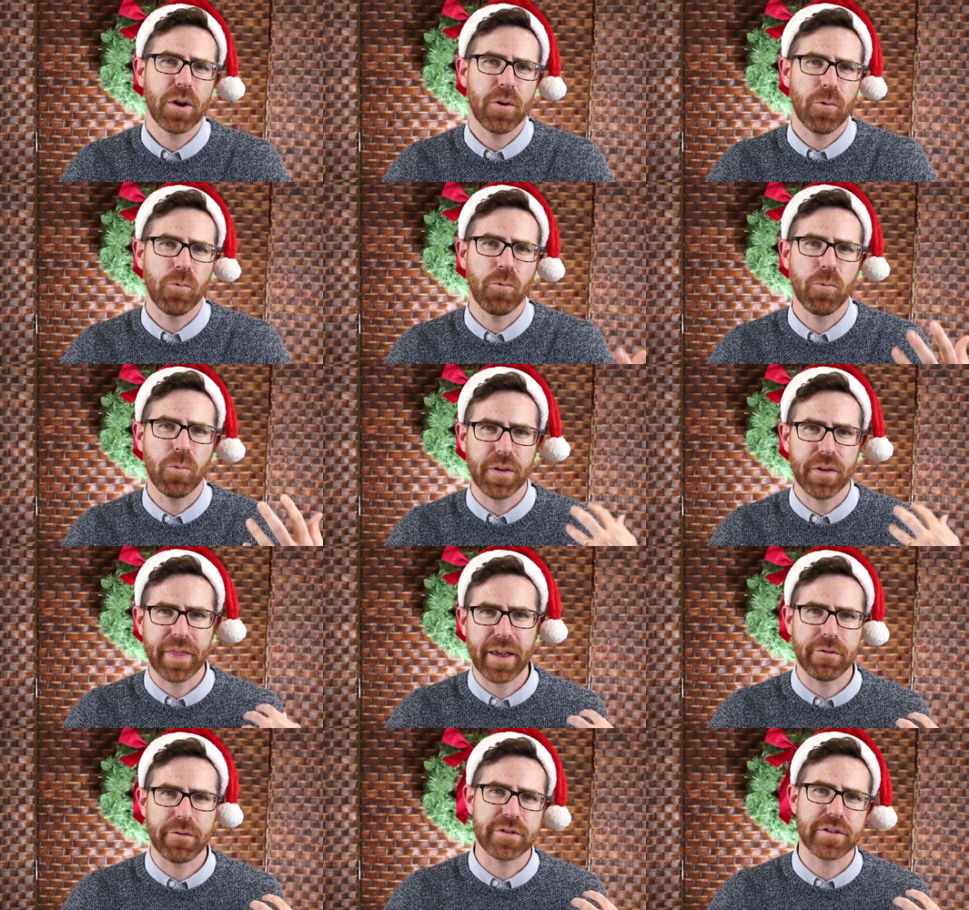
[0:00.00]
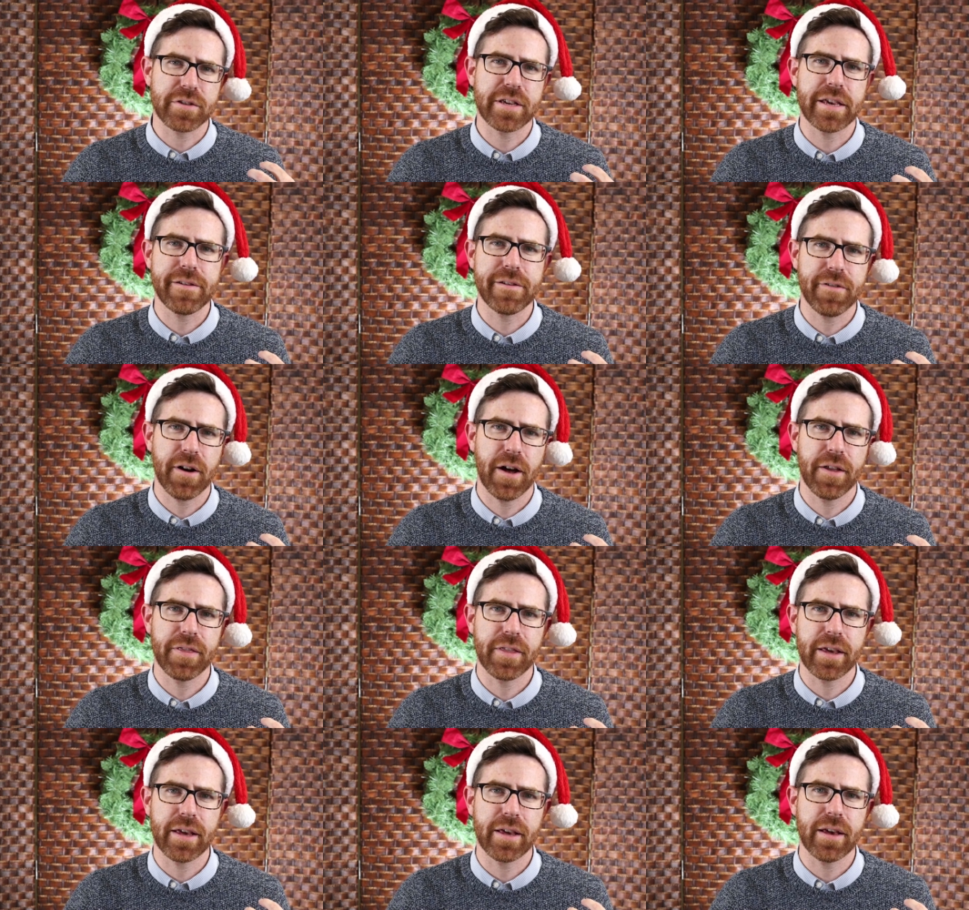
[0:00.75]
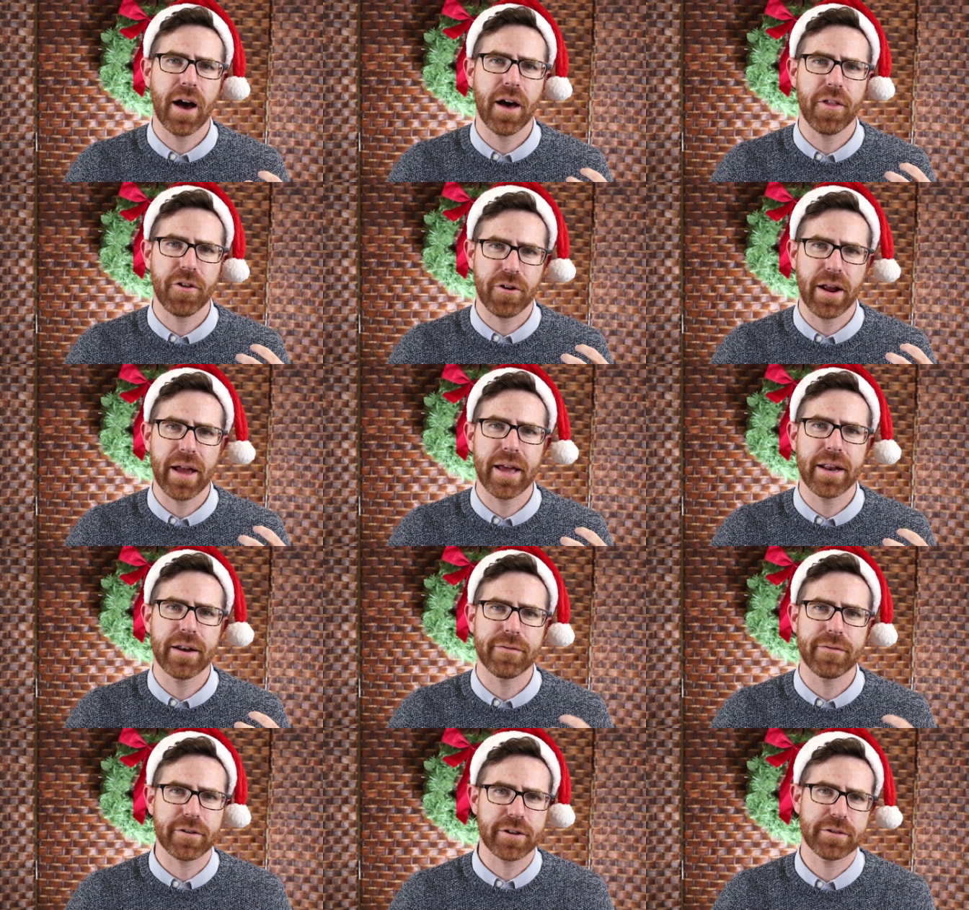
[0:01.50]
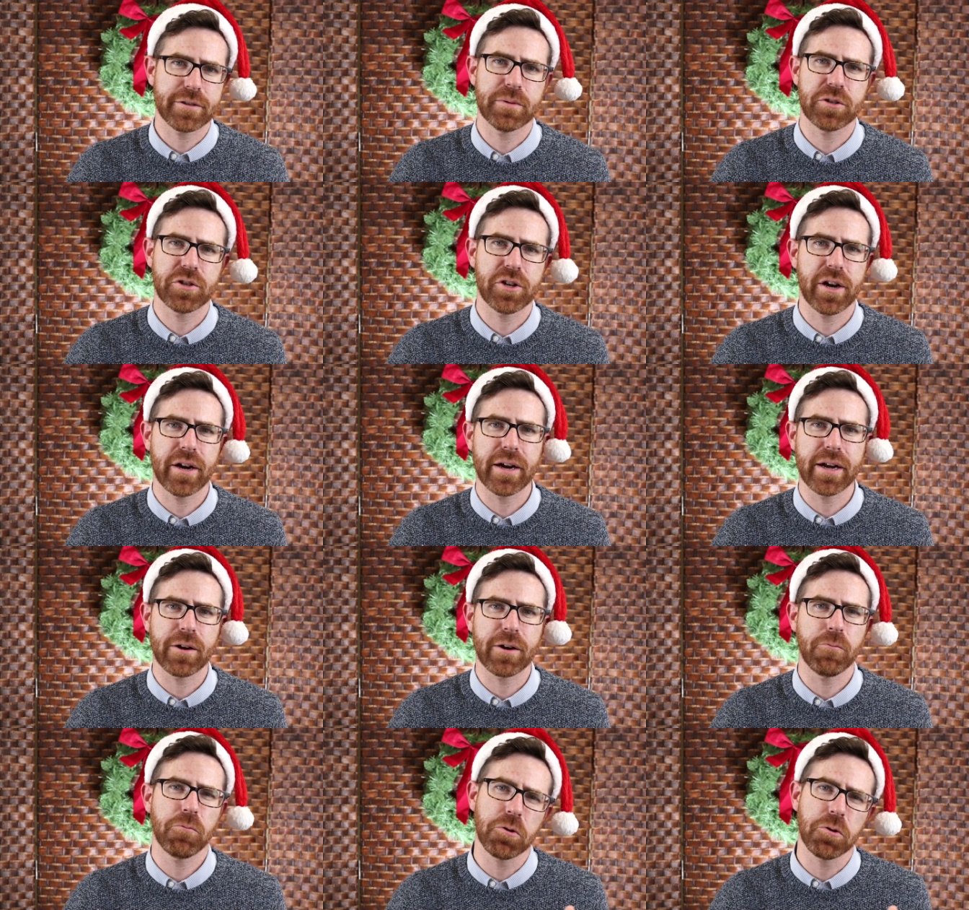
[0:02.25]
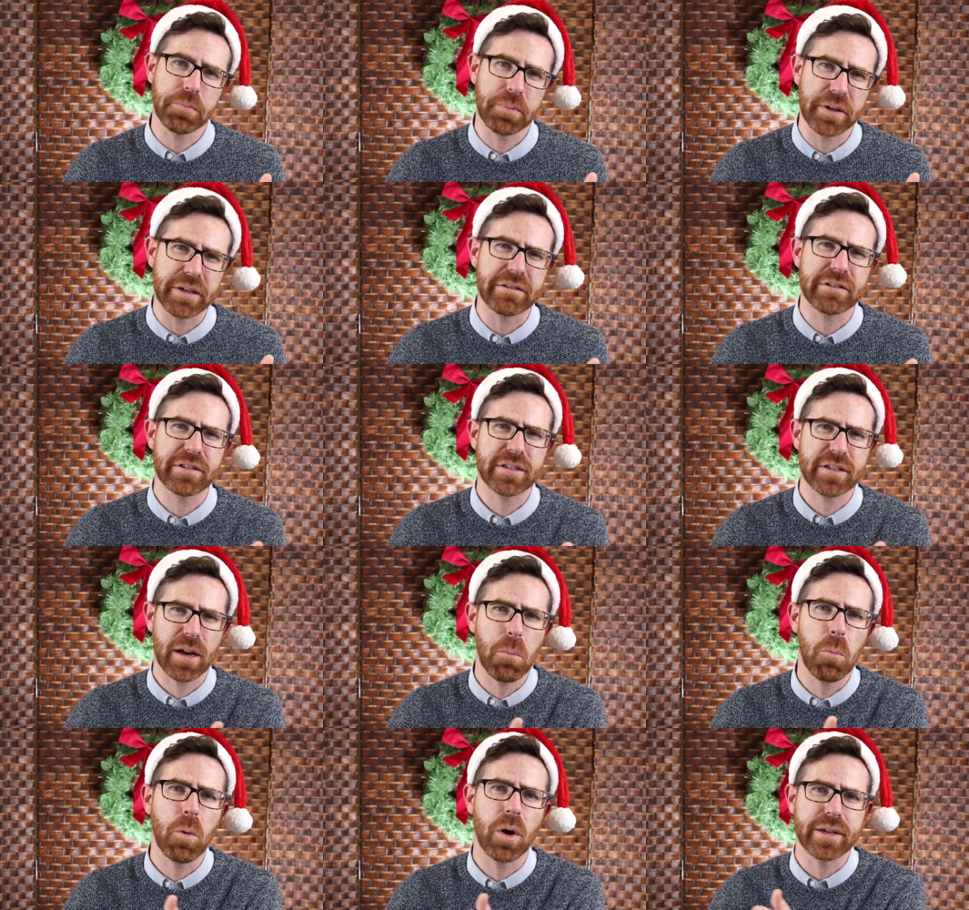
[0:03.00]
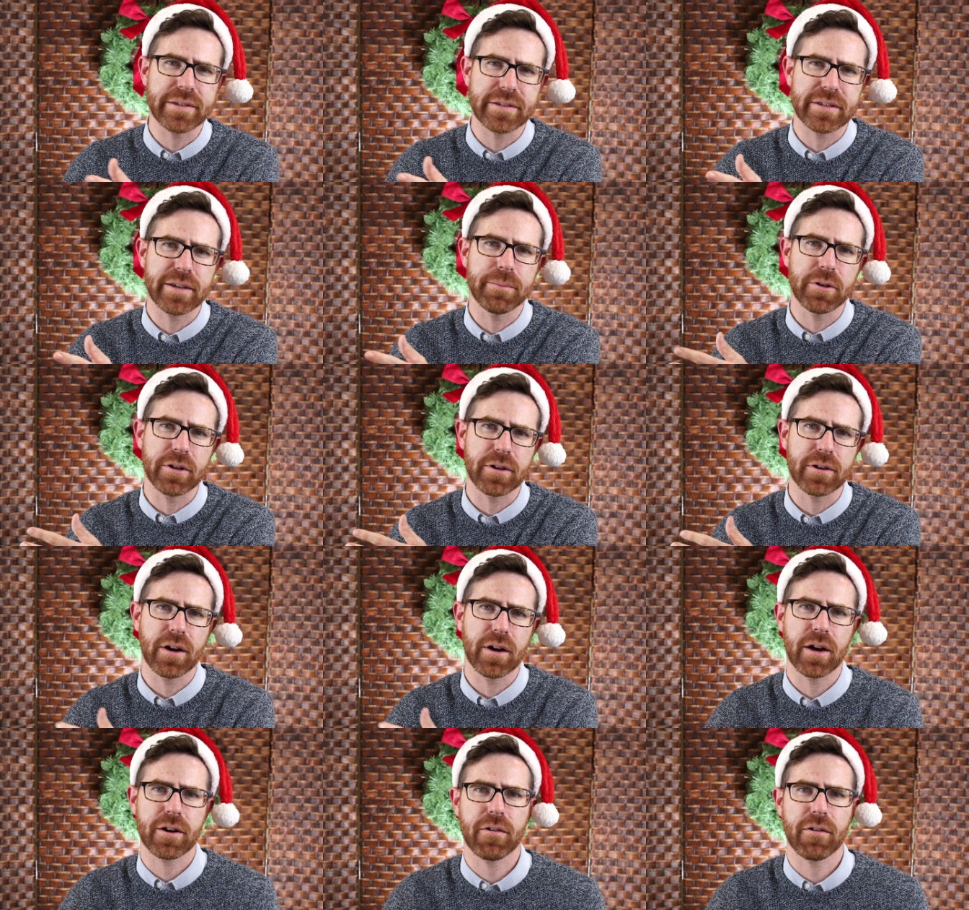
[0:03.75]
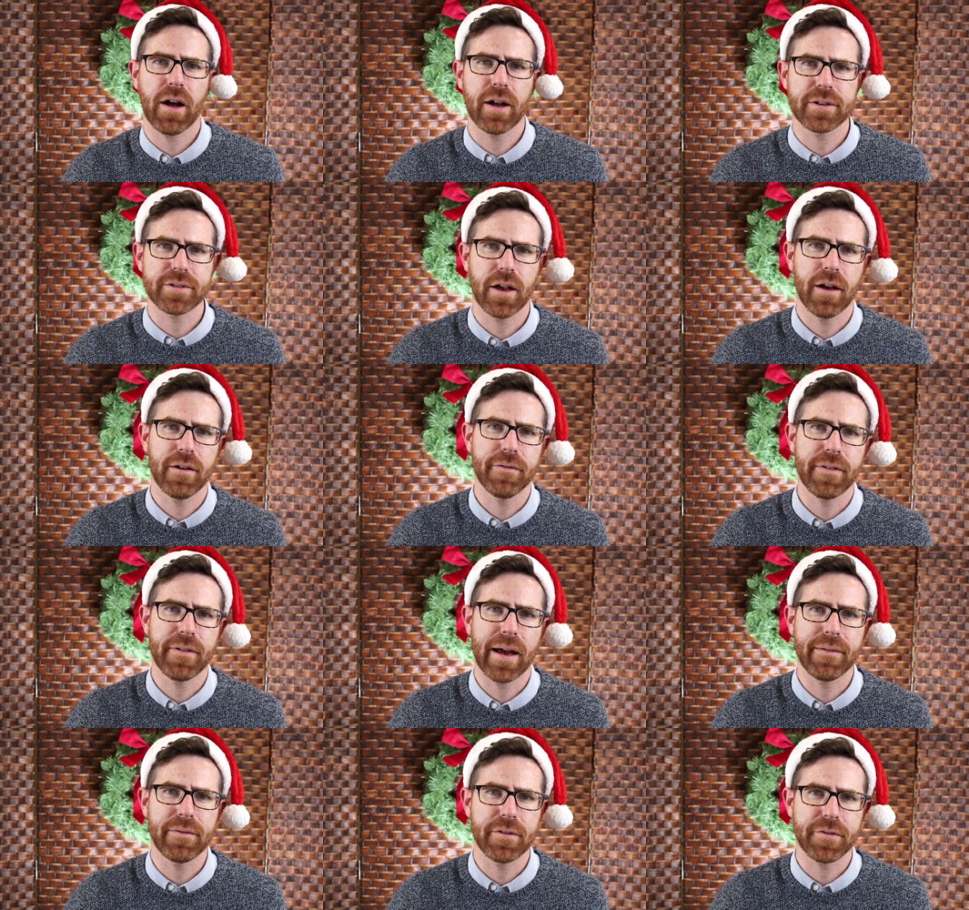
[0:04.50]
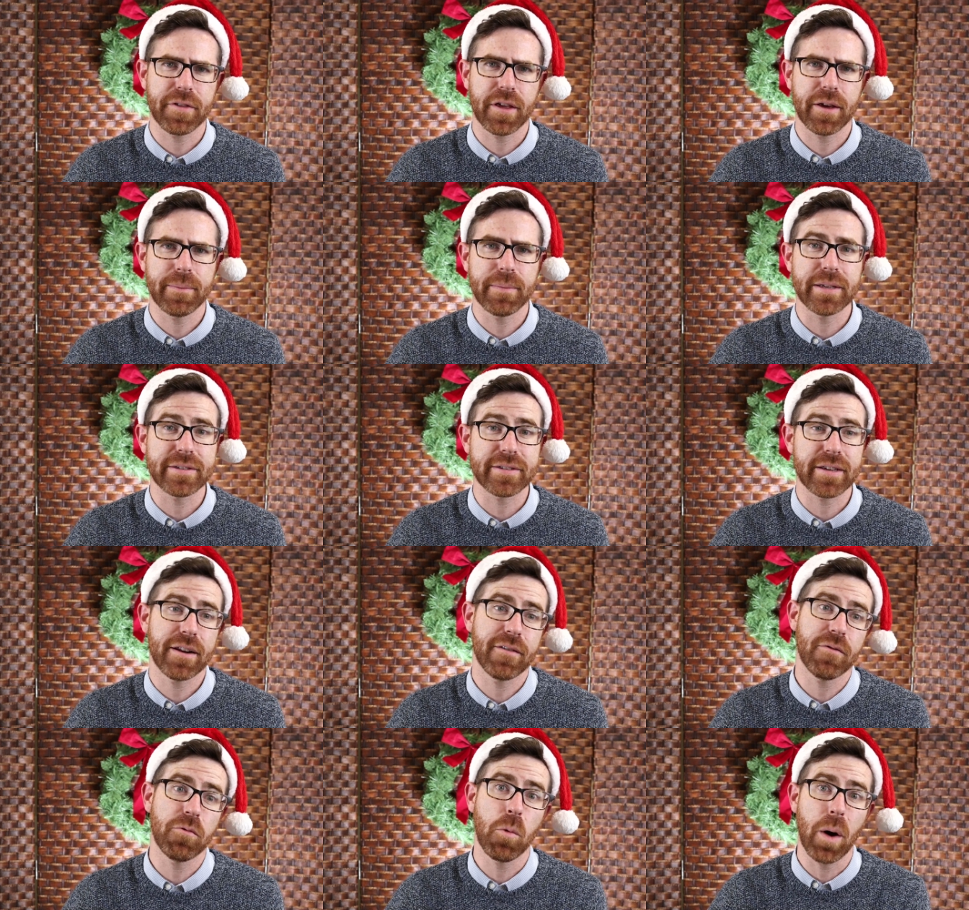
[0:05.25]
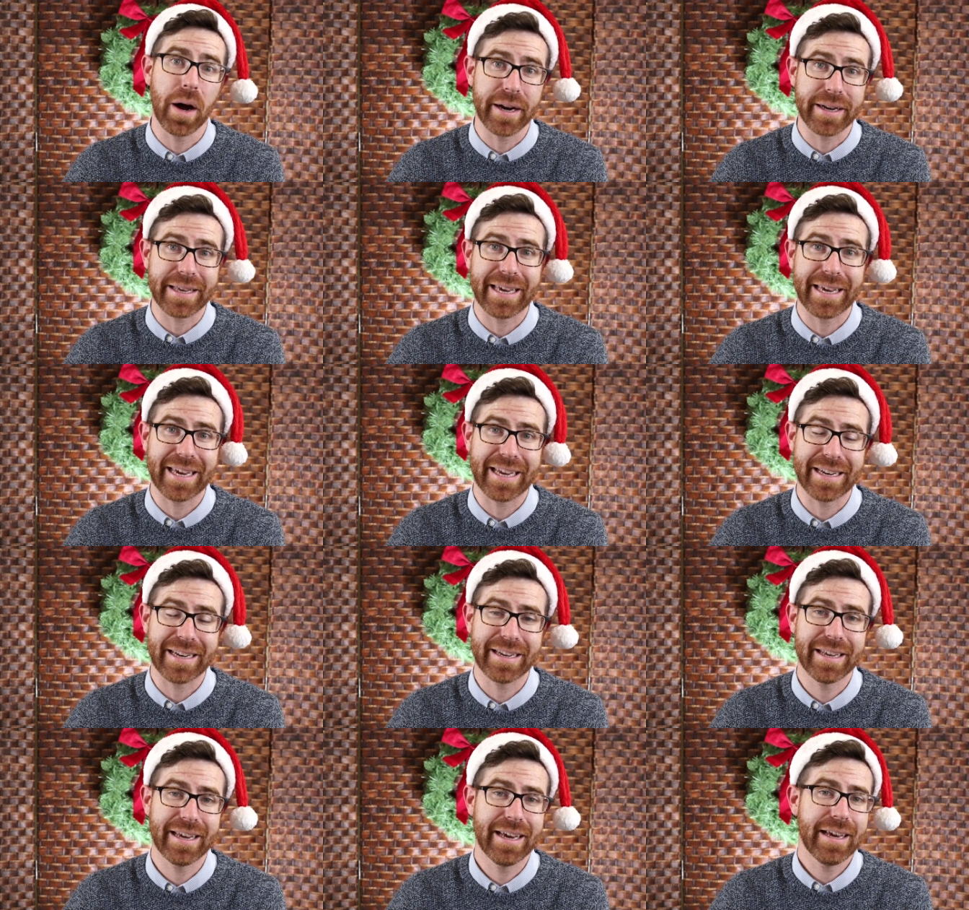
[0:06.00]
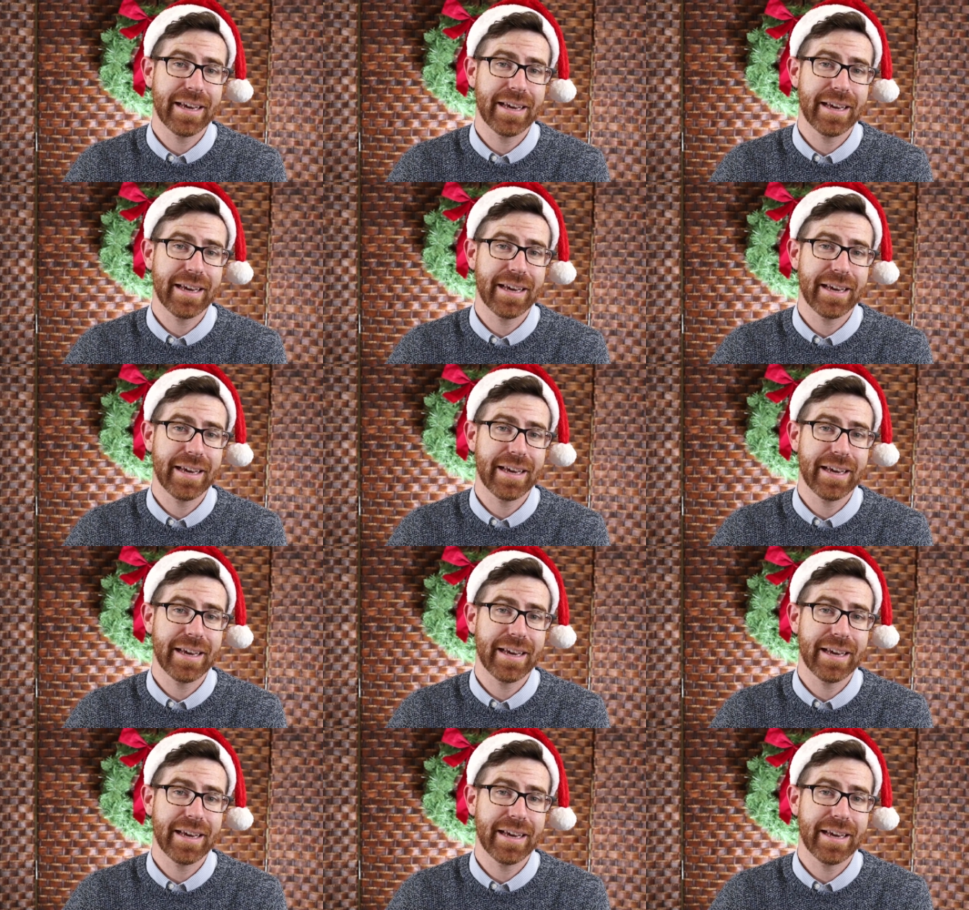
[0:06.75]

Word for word: what they receive on the other end of christmas sharing will be somewhat similar across all five of them instead of one kid